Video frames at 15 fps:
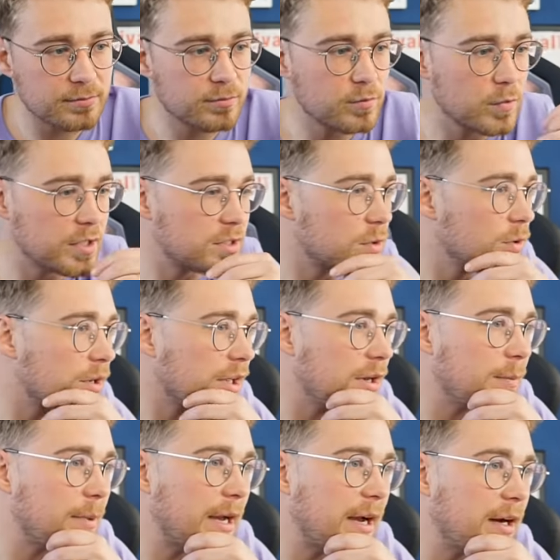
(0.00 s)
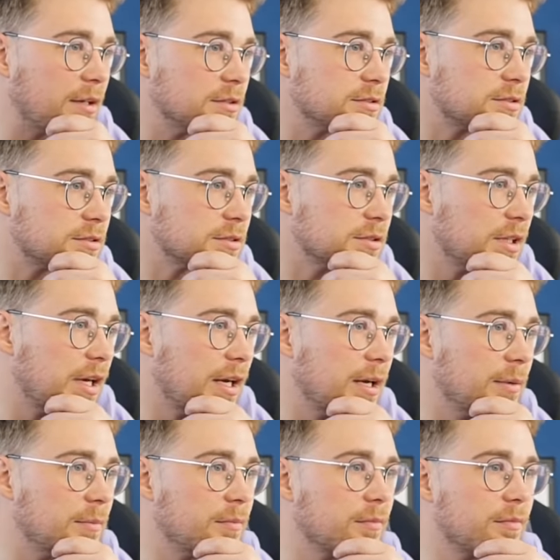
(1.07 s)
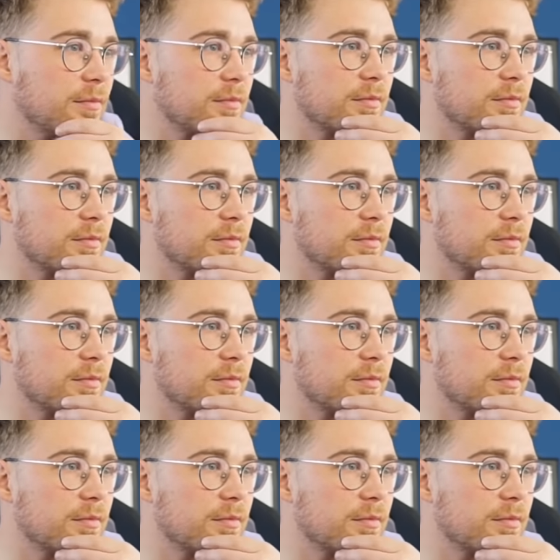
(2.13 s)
We're talking about... you